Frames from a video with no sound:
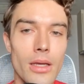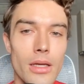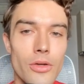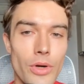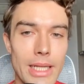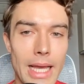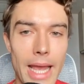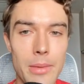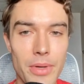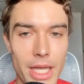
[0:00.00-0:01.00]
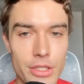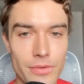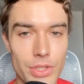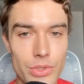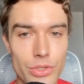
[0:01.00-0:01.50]
Create a page
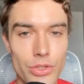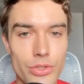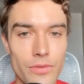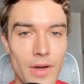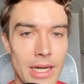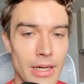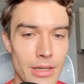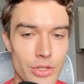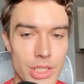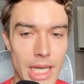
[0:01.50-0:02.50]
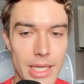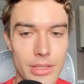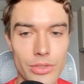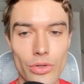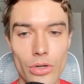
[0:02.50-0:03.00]
for users to find and understand
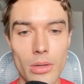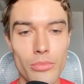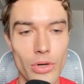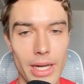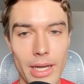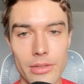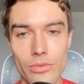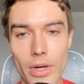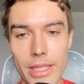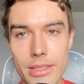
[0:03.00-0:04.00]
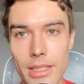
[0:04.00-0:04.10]
your product, right?